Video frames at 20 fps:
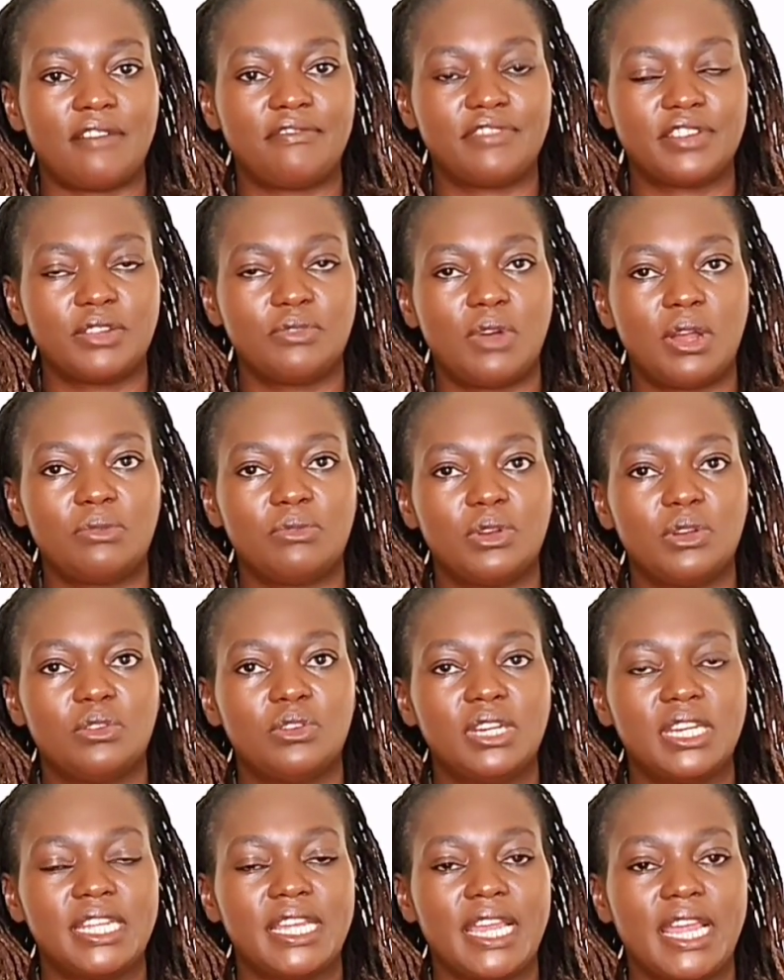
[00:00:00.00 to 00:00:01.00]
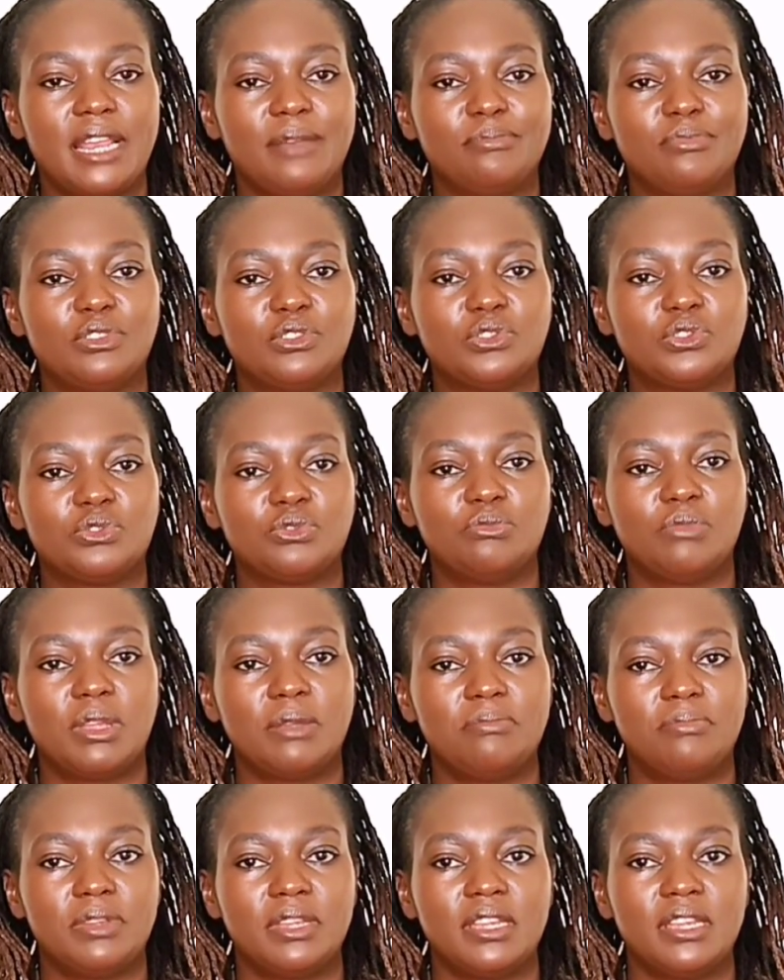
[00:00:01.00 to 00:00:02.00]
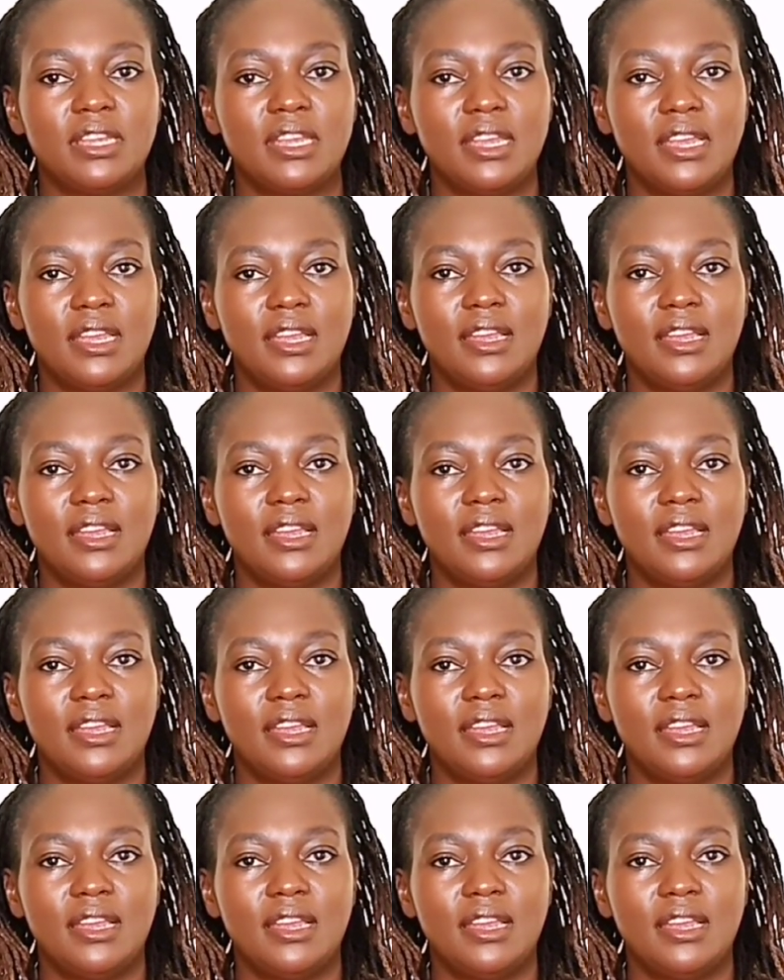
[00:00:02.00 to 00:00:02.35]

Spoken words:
A free one will only help you to maybe